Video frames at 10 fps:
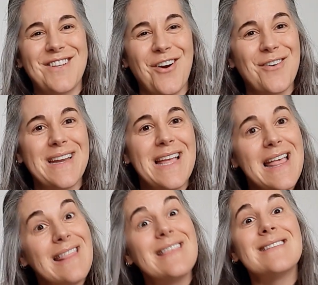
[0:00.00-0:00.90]
sorry,
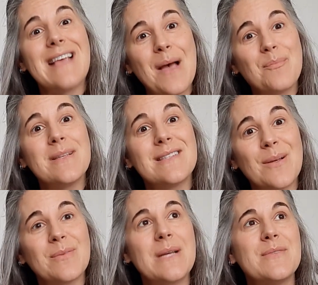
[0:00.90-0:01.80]
this happens
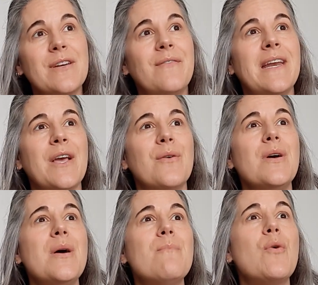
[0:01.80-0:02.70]
sometimes in a video.
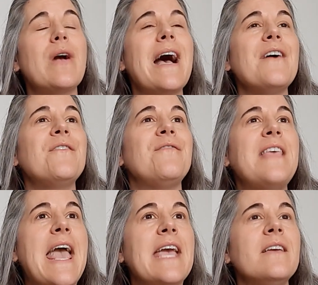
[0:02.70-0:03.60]

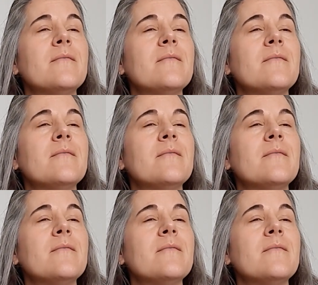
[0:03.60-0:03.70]
Viens.